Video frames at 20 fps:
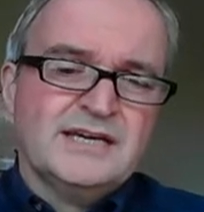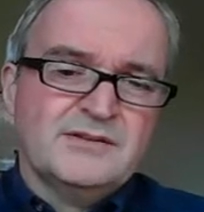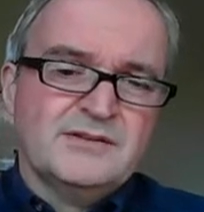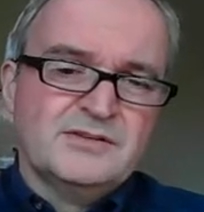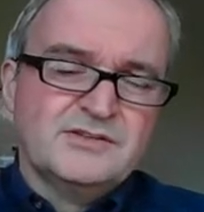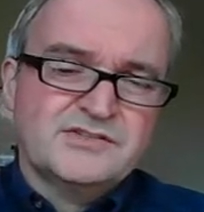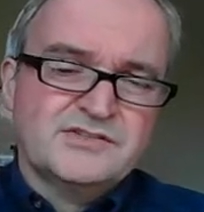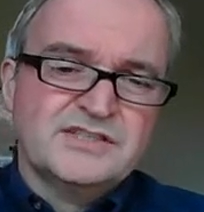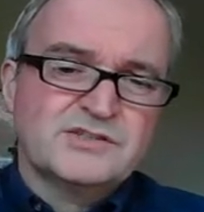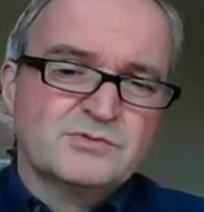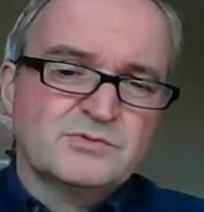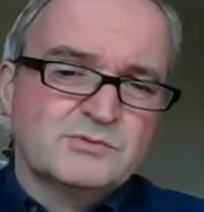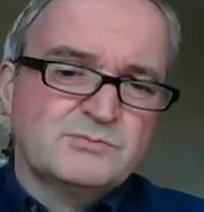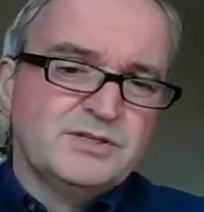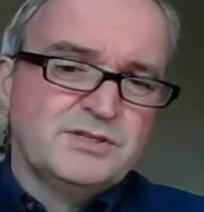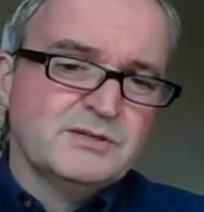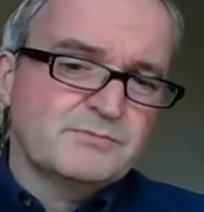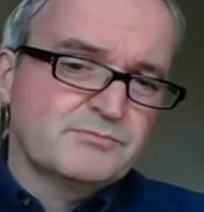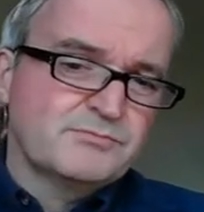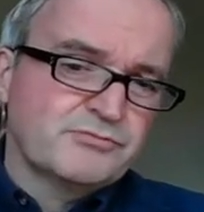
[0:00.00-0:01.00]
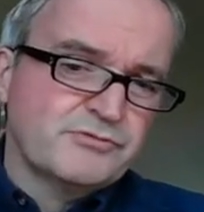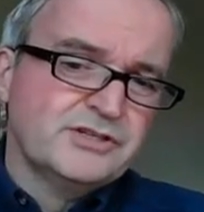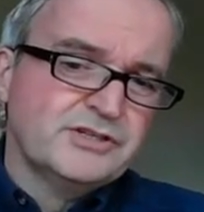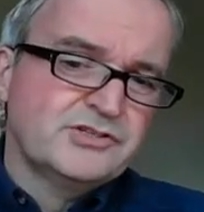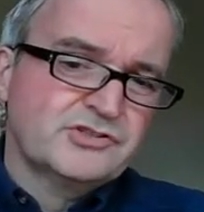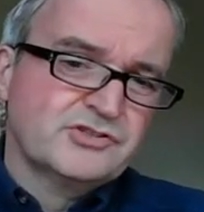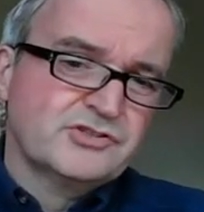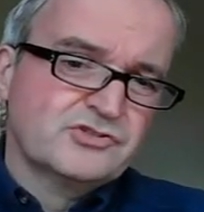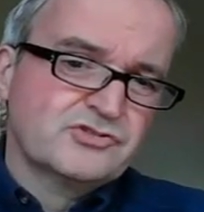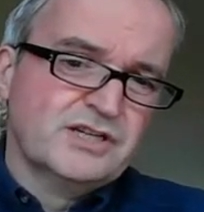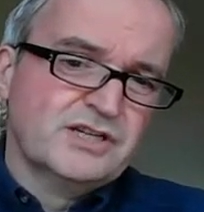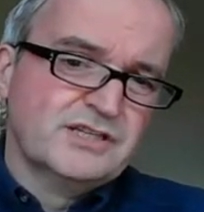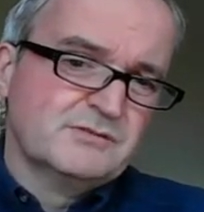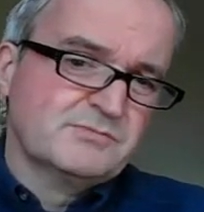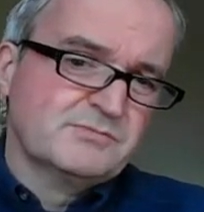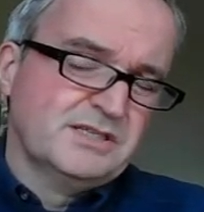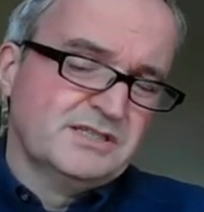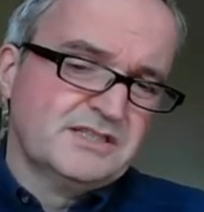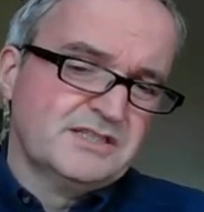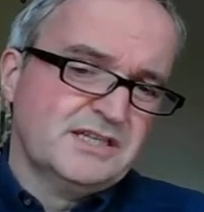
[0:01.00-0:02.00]
because this would be a bridge to
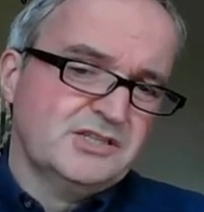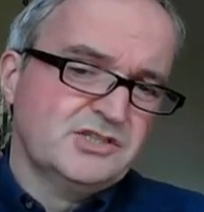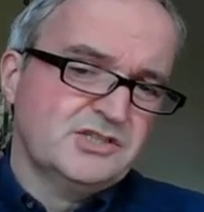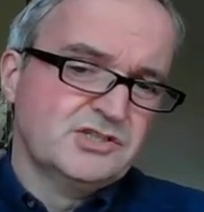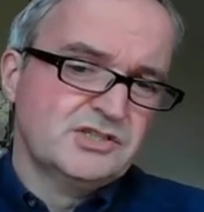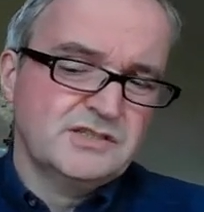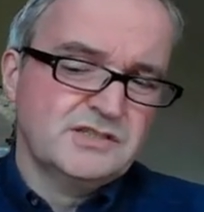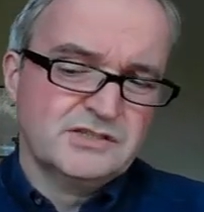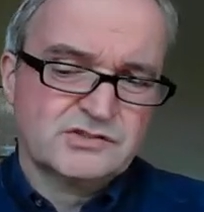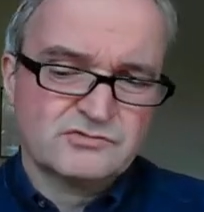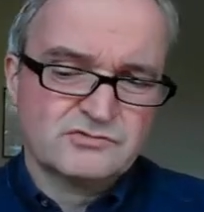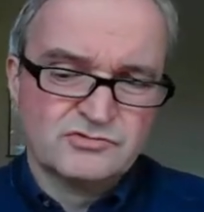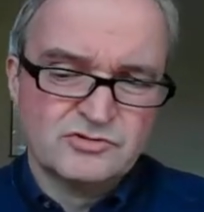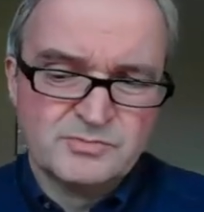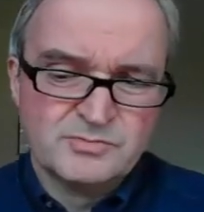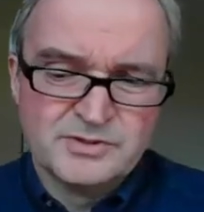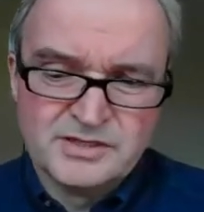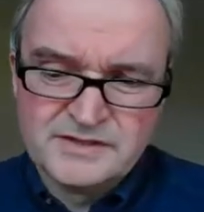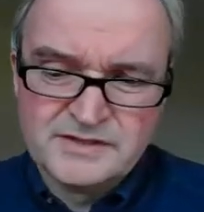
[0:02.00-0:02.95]
transplantation in this group,